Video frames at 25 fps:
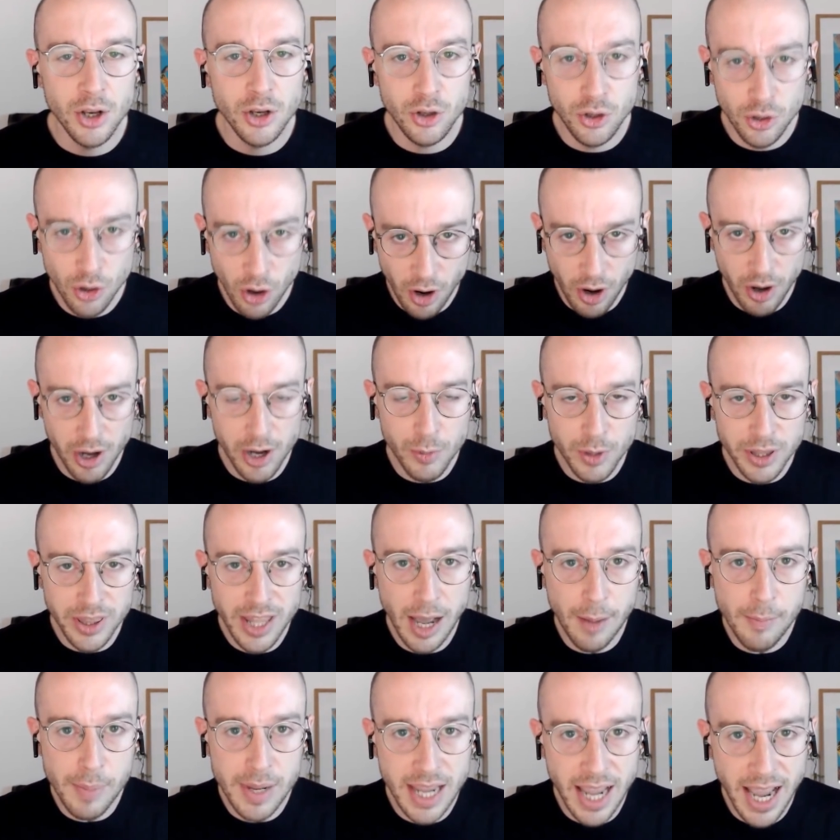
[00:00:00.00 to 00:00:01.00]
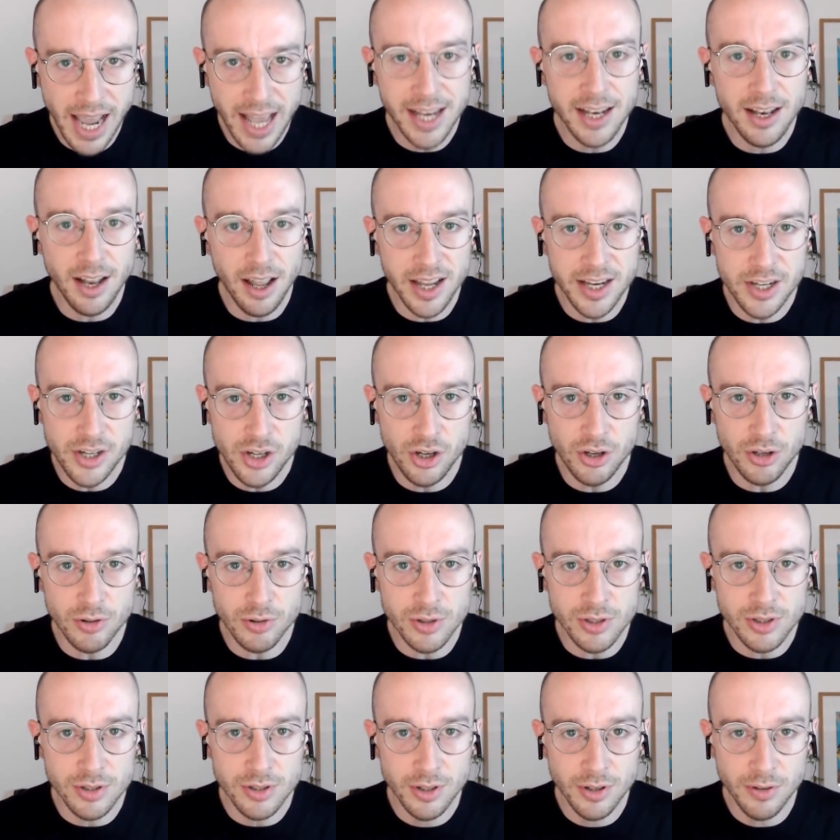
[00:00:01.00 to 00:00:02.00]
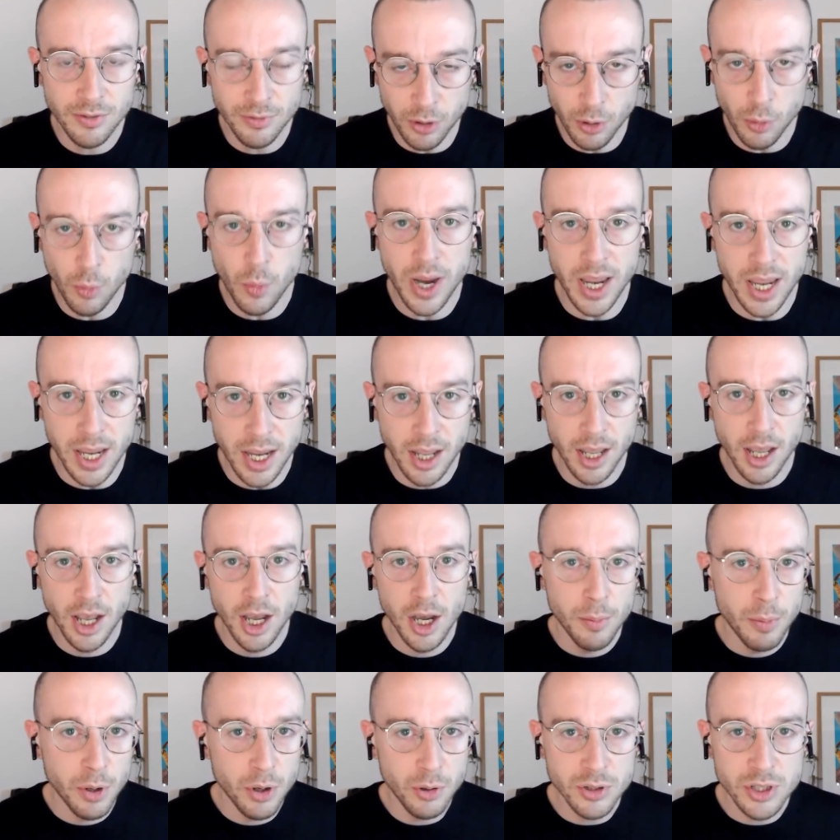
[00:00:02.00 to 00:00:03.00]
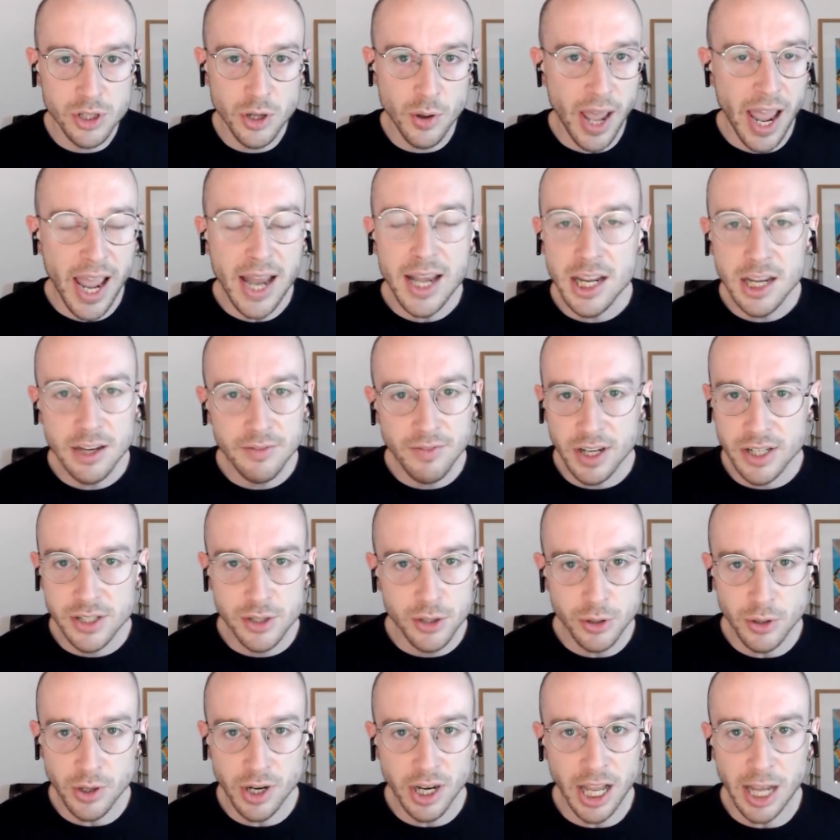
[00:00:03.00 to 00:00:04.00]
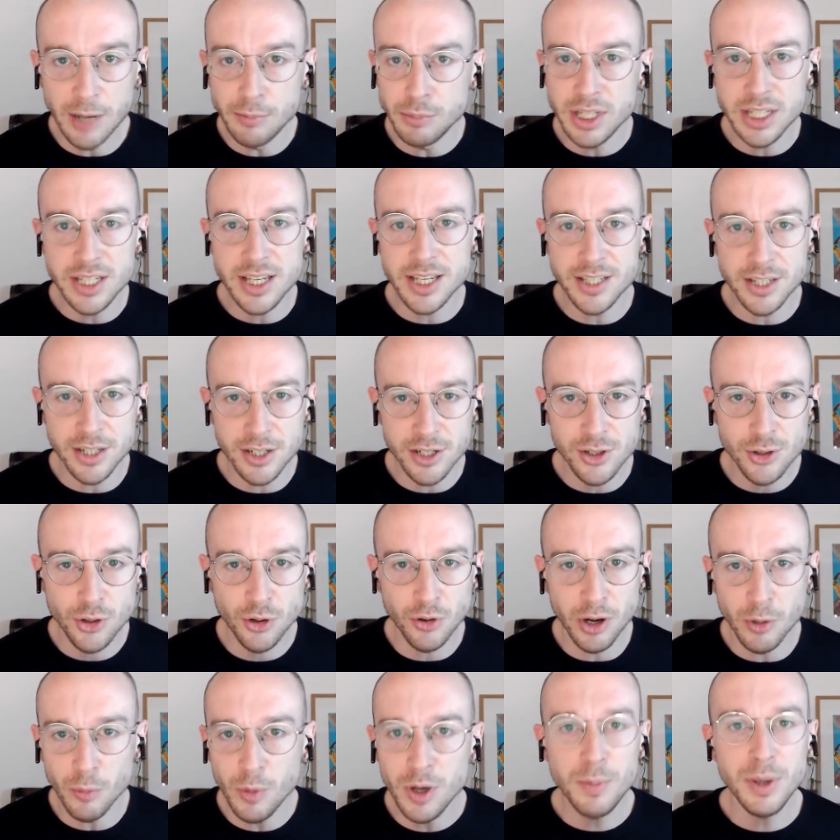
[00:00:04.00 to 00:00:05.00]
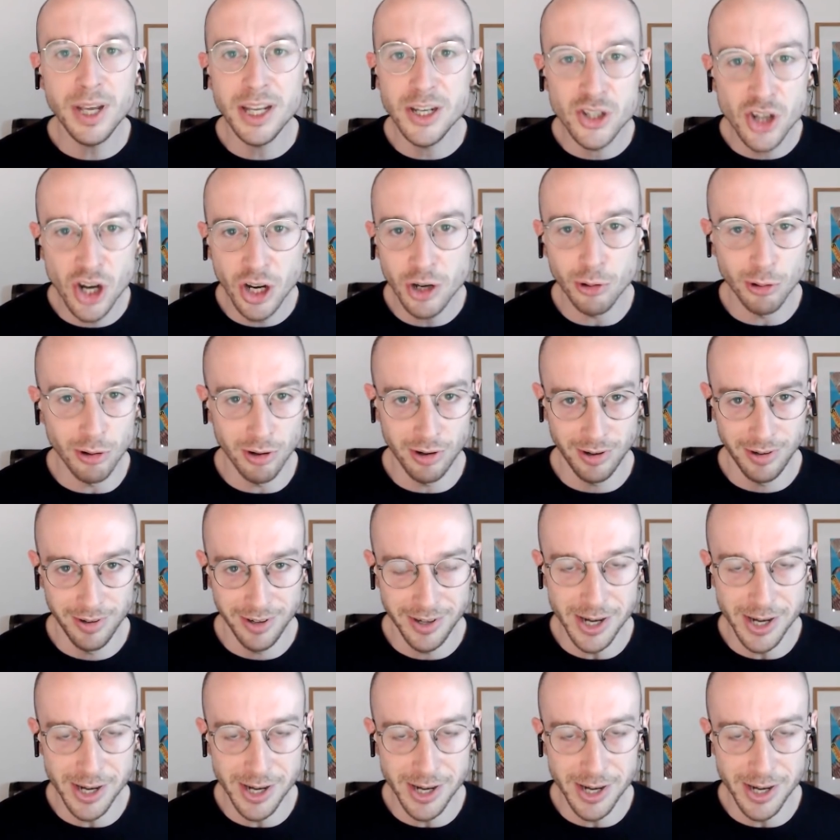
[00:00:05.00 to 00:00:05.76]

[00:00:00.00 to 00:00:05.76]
not only would that be headline news for a week, but also any of us who claimed this isn't a story, we'd be a joke.